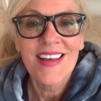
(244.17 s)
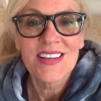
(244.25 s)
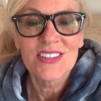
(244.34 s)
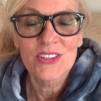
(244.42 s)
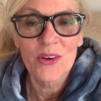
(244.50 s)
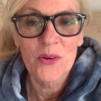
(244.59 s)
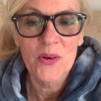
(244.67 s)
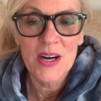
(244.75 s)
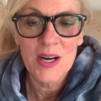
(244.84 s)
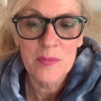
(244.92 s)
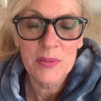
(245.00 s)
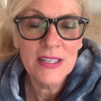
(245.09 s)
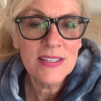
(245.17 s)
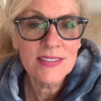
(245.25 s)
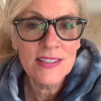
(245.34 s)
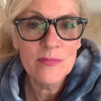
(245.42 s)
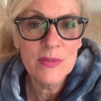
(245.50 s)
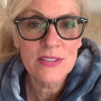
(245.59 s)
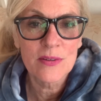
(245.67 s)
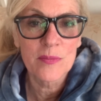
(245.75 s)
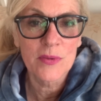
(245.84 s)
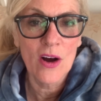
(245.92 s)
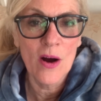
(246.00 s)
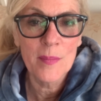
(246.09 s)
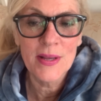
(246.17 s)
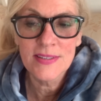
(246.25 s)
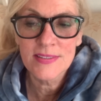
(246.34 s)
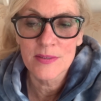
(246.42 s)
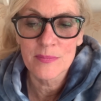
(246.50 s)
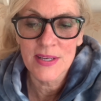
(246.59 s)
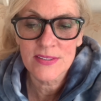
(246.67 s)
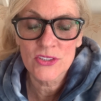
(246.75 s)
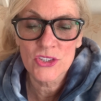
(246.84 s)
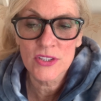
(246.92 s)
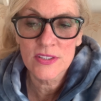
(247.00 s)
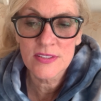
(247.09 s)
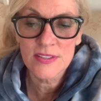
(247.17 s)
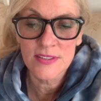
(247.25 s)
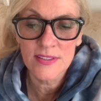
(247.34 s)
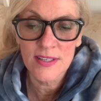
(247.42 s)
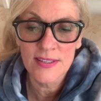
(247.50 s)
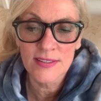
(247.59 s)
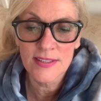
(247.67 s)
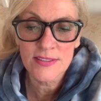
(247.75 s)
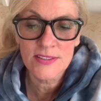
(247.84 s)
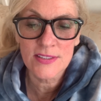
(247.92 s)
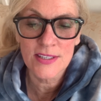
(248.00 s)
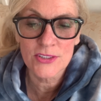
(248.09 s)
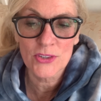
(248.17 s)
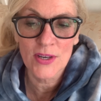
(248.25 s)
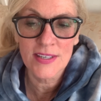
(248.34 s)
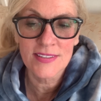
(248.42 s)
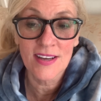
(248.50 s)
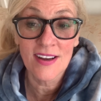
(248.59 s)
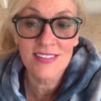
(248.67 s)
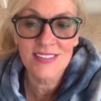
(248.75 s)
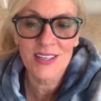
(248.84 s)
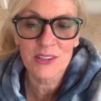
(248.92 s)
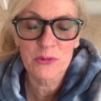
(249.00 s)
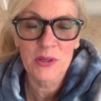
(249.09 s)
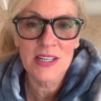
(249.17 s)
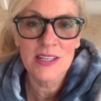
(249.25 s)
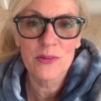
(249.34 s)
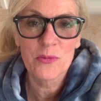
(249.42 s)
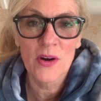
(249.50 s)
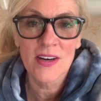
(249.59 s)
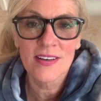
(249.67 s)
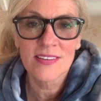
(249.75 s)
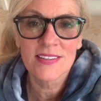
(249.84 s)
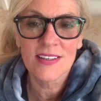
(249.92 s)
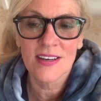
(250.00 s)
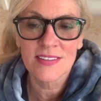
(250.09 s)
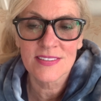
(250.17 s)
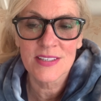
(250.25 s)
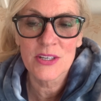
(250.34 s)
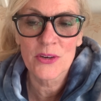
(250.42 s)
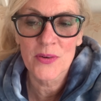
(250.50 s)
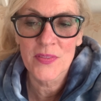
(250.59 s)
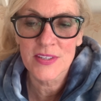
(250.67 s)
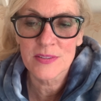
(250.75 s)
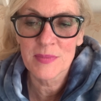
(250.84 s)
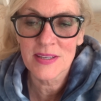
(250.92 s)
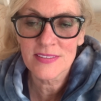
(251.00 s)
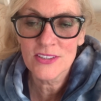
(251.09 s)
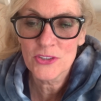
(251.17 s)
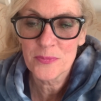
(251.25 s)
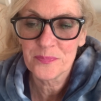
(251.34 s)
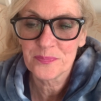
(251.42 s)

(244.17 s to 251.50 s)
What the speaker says: So please leave me some comments and messages, and let's try to dissect what he wanted us to hear in this message.